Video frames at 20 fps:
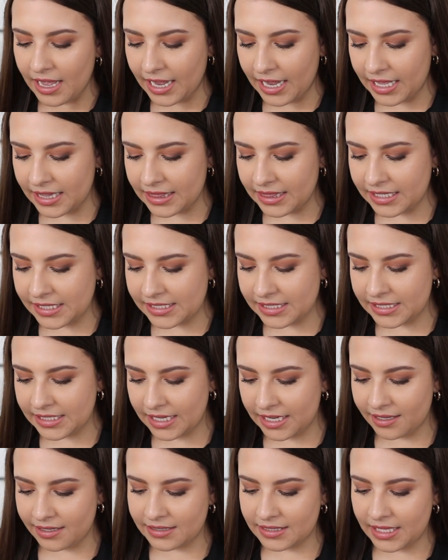And this
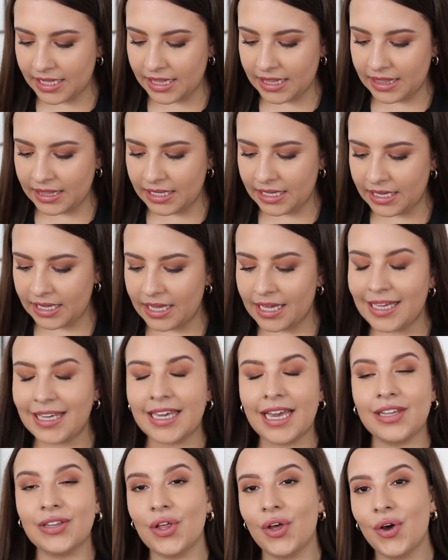is the
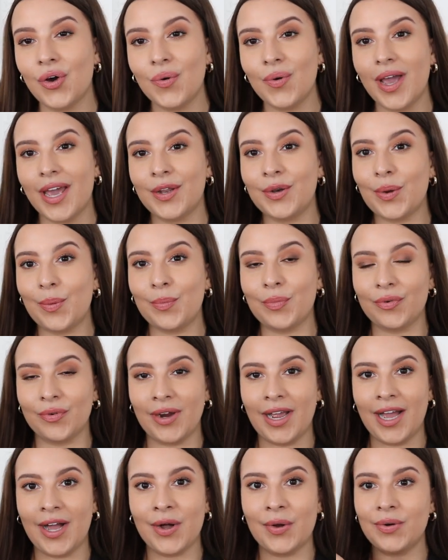yellow and
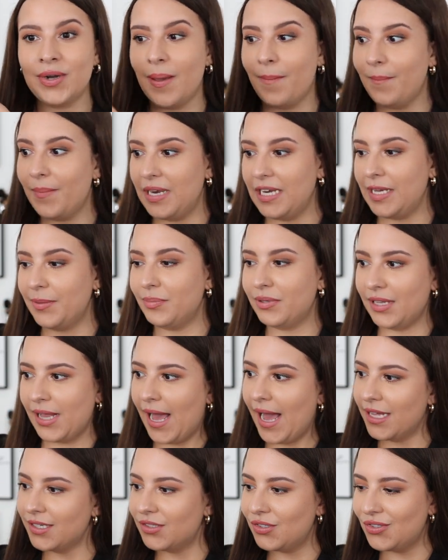brown mini
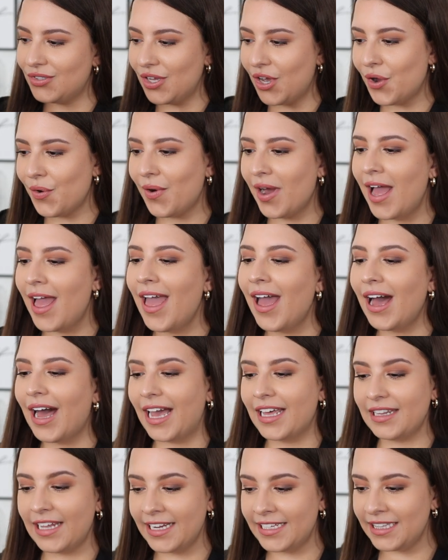plaid. So
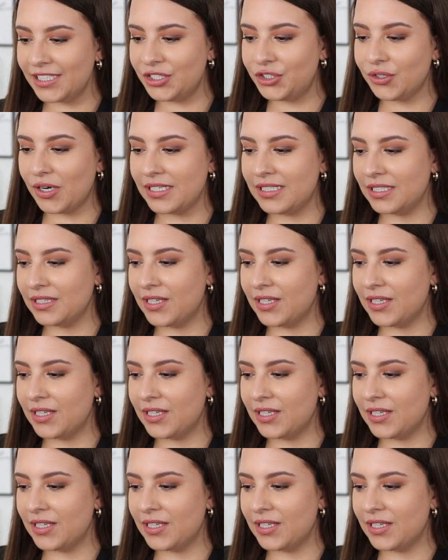I like this dress a